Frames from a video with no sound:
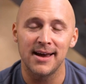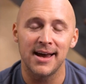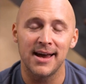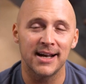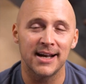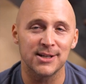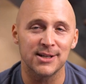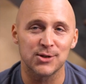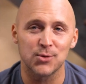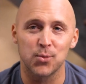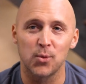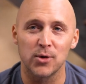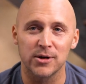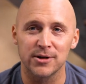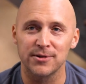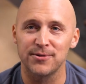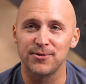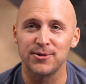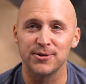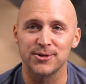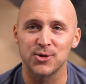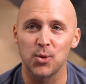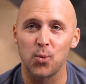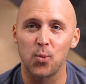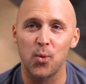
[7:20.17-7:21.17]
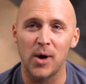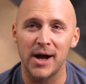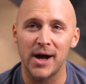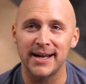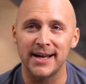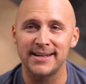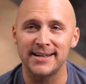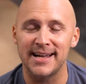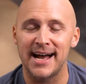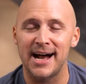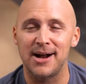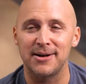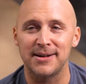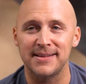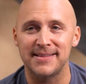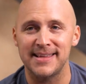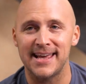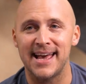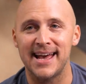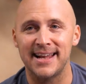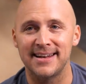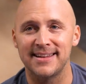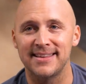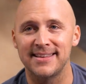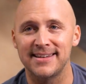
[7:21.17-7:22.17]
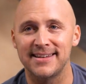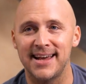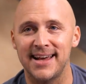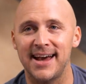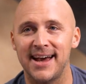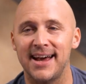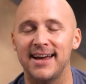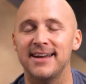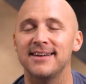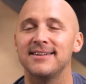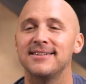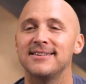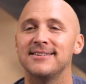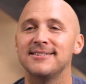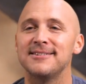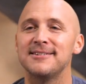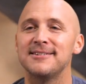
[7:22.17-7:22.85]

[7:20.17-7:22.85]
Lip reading: and it's wonderful to wind down at the end of the day.